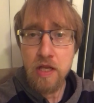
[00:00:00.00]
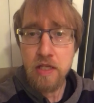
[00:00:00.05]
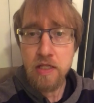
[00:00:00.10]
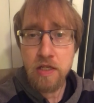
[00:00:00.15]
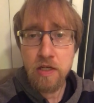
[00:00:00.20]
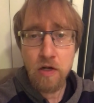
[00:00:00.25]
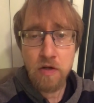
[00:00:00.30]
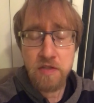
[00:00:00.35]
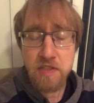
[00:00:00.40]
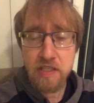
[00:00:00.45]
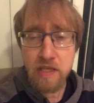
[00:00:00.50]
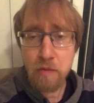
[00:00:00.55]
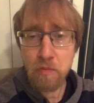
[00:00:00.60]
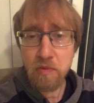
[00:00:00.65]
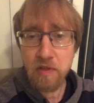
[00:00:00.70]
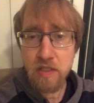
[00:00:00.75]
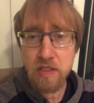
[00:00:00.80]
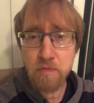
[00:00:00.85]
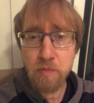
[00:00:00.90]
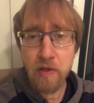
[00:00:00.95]
you know,
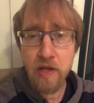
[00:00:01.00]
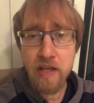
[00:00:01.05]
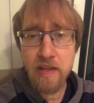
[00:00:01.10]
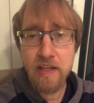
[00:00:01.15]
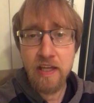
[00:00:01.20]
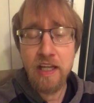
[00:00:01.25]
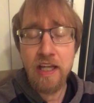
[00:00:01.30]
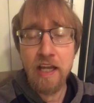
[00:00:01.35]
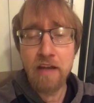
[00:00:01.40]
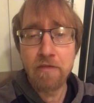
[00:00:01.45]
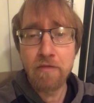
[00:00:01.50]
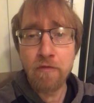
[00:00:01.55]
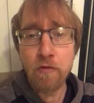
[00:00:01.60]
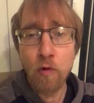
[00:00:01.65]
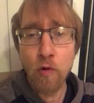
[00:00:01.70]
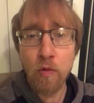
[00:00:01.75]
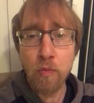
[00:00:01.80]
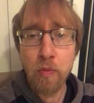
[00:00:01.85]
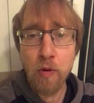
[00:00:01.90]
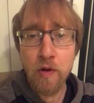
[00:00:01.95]
stimulus plan that gave
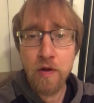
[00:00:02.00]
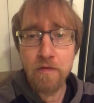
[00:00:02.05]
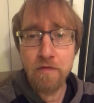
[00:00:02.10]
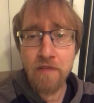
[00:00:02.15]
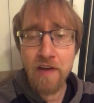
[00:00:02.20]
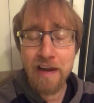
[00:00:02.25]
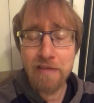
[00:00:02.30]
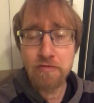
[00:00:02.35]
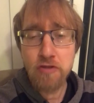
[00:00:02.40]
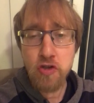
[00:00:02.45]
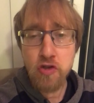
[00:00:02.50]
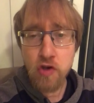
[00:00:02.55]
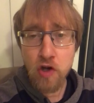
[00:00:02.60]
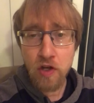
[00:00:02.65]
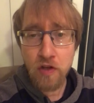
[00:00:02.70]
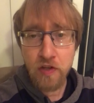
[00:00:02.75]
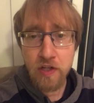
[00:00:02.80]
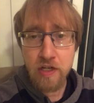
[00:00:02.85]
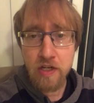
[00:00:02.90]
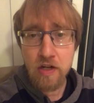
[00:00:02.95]
$4.5
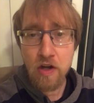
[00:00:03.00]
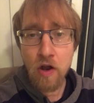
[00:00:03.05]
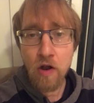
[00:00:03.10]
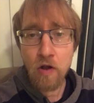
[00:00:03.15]
trillion,